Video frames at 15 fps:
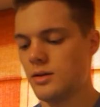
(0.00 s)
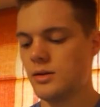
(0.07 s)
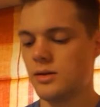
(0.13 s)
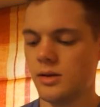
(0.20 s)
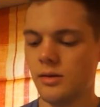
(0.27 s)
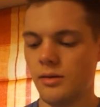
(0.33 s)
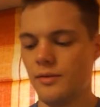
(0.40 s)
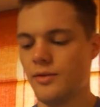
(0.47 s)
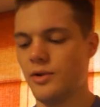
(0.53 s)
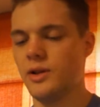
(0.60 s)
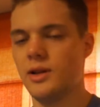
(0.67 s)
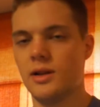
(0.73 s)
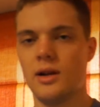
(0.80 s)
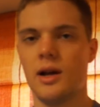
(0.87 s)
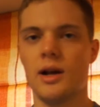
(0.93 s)
to
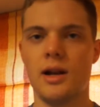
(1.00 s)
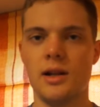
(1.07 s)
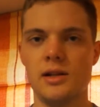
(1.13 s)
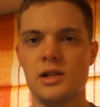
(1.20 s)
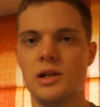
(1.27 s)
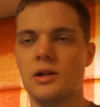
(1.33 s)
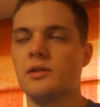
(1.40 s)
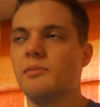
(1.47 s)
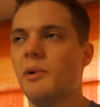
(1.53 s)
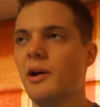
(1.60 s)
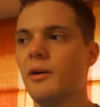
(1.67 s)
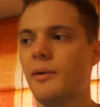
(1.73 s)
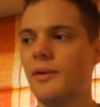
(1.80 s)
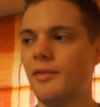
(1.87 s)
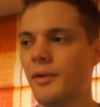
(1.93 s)
avoid the, like, an insulin
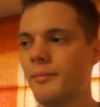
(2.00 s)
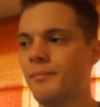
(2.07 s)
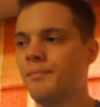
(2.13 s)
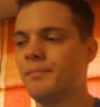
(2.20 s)
spike or whatever.